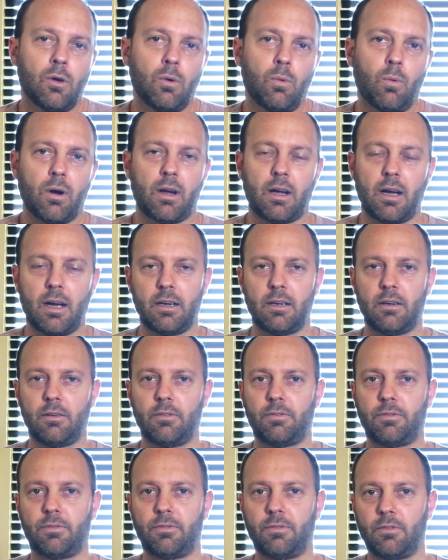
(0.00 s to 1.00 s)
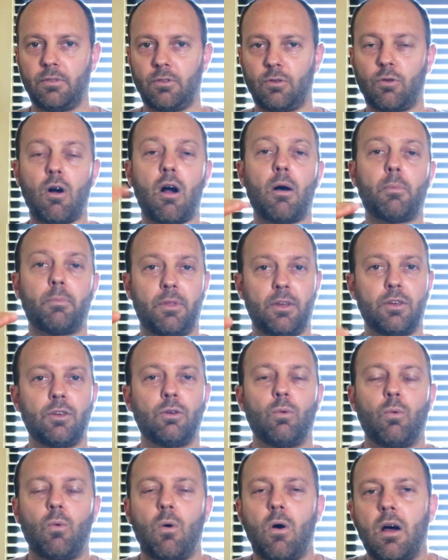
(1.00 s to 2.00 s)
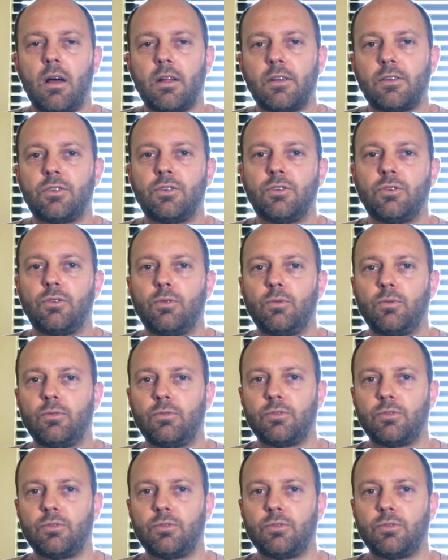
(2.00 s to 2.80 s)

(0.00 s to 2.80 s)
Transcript: what kind of crop that you want to